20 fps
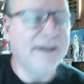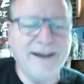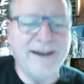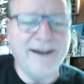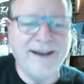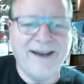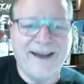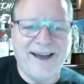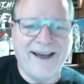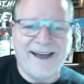
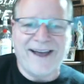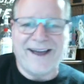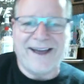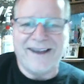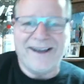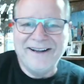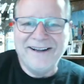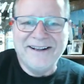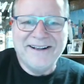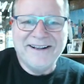All
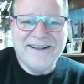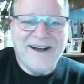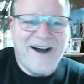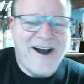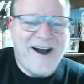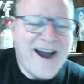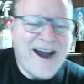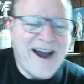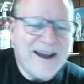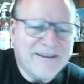
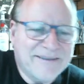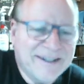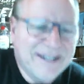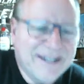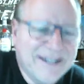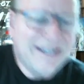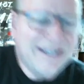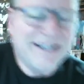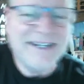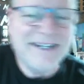right.
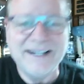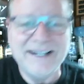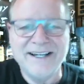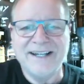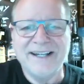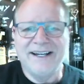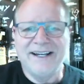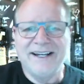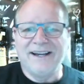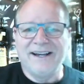
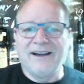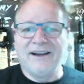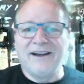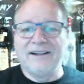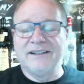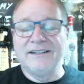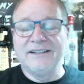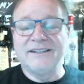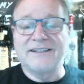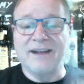
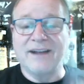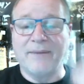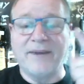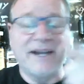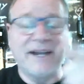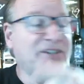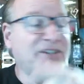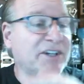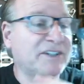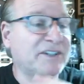
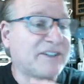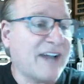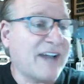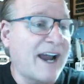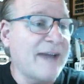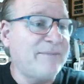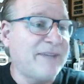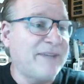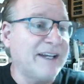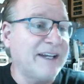Somebody just
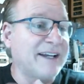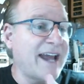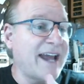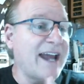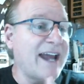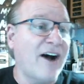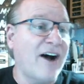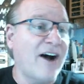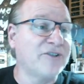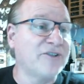typed in an
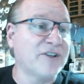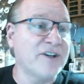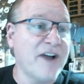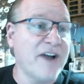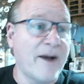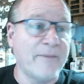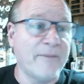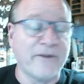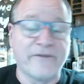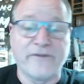800
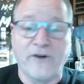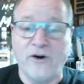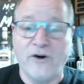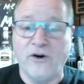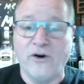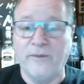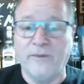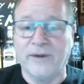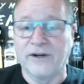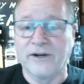number for
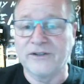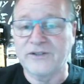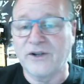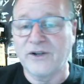Uber.